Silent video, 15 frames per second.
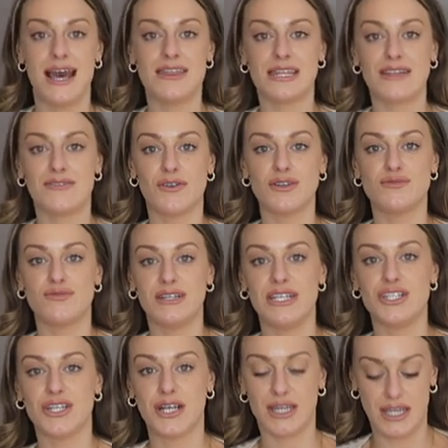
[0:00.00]
and they've got this
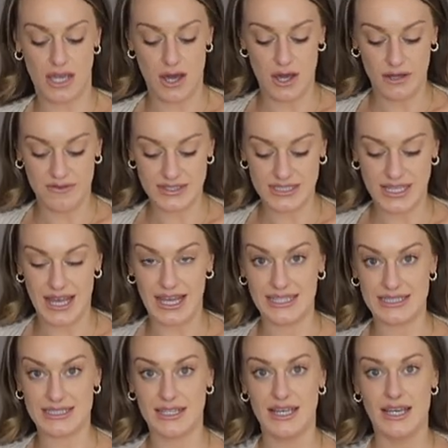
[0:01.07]
really chunky
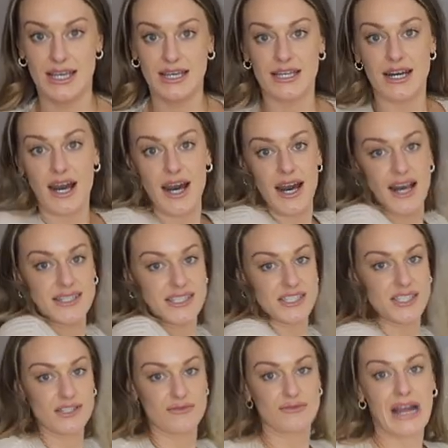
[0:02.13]
oversized cardi
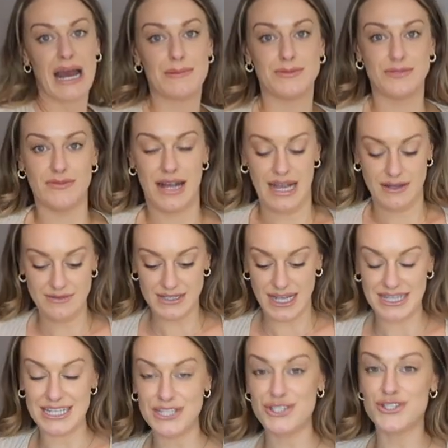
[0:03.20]
just wrapped around,
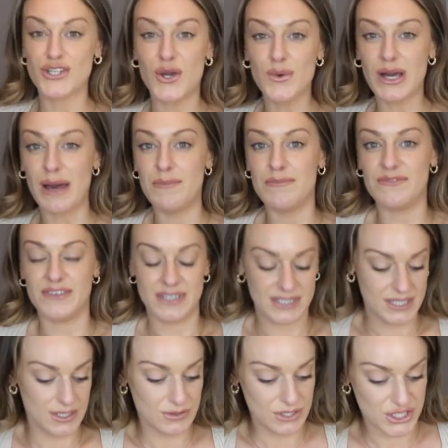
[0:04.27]
and it's so comfy,
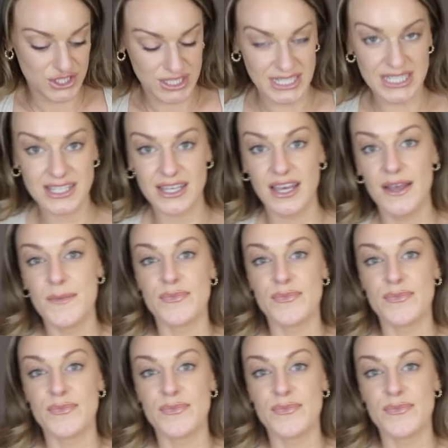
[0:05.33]
so chic,